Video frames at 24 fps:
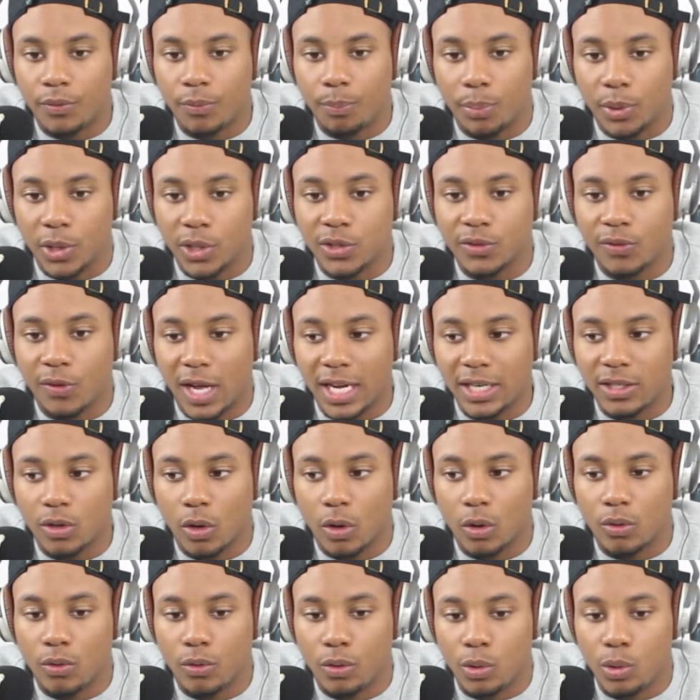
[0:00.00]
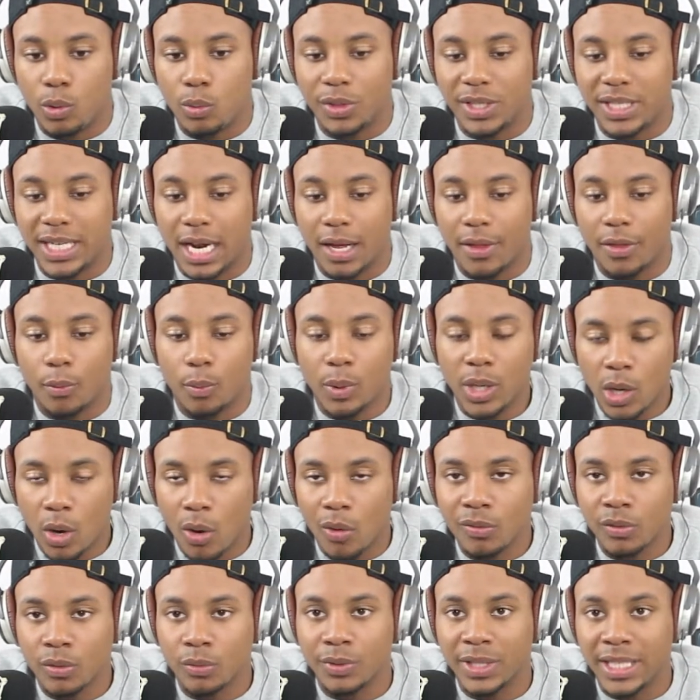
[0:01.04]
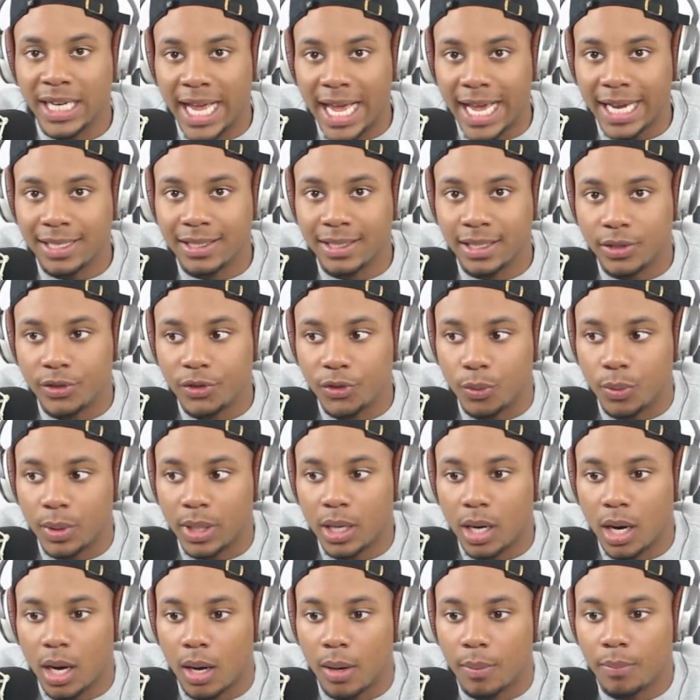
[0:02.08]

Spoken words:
Birds Fly Talk crew who was down there. We overreacted to it,